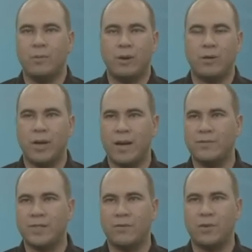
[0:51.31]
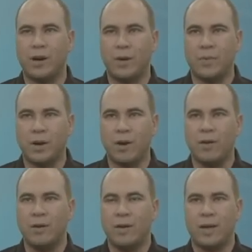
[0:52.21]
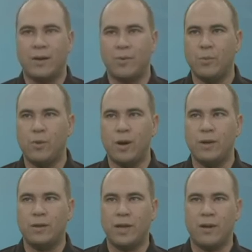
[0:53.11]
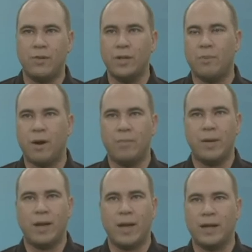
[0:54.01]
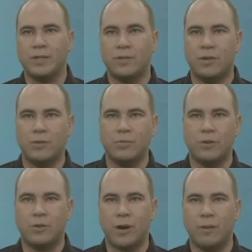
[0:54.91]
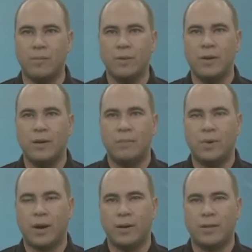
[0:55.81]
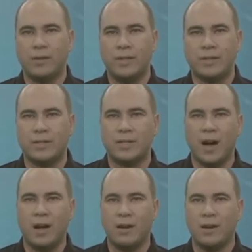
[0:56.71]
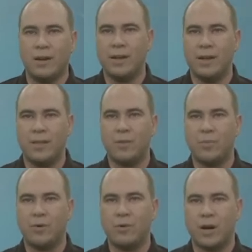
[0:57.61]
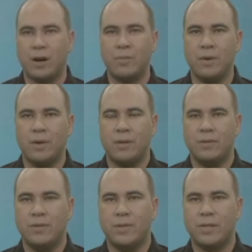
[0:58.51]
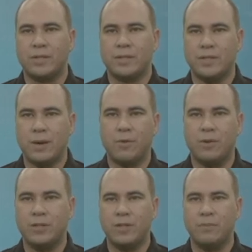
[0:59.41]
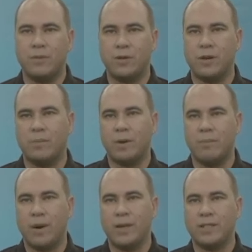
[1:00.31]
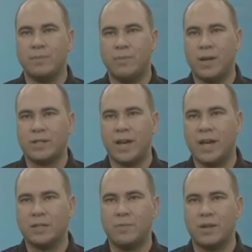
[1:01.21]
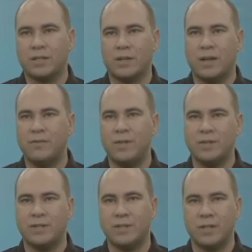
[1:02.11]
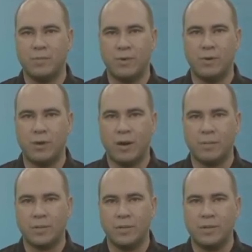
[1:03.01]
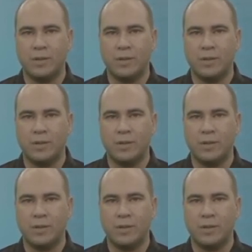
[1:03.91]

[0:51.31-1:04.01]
We already have several out there. Every department has their own program. But this is not another program. This Neighborhood Team Program combines the best aspects of the existing programs.